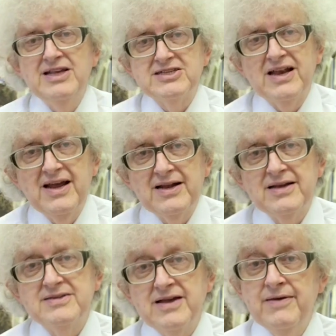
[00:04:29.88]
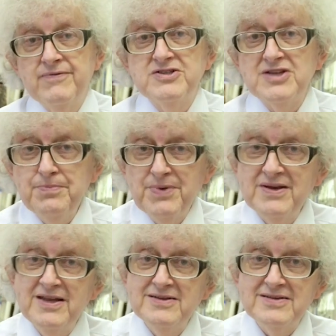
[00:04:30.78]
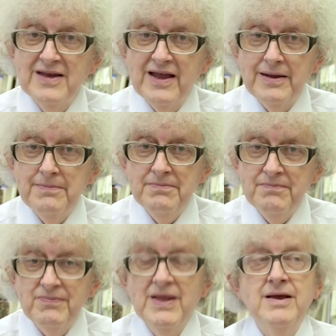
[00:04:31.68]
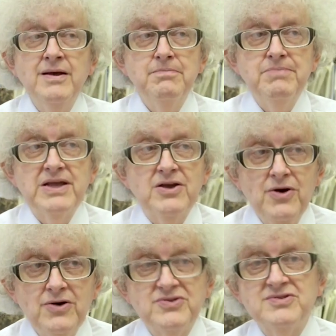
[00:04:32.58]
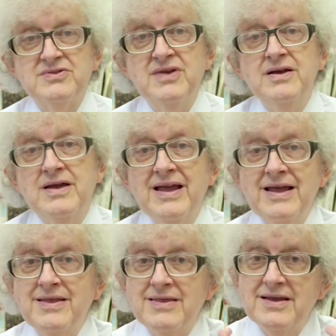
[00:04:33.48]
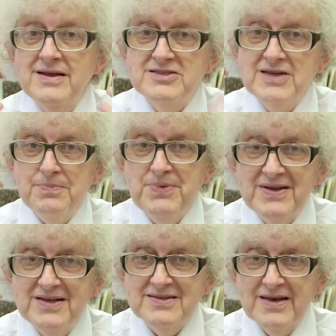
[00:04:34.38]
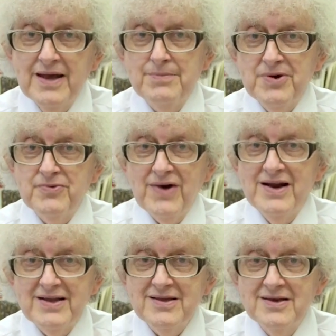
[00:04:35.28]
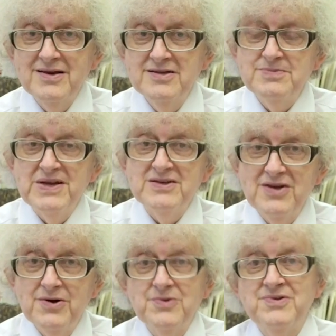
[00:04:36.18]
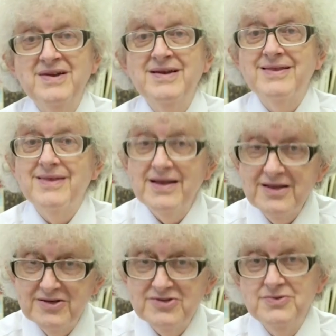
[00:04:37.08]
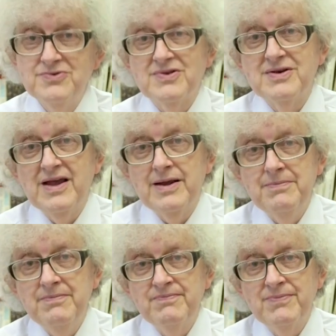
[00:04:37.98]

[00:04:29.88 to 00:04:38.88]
is likely to have a Japanese name because the Japanese lab at Riken has been told they can choose the name.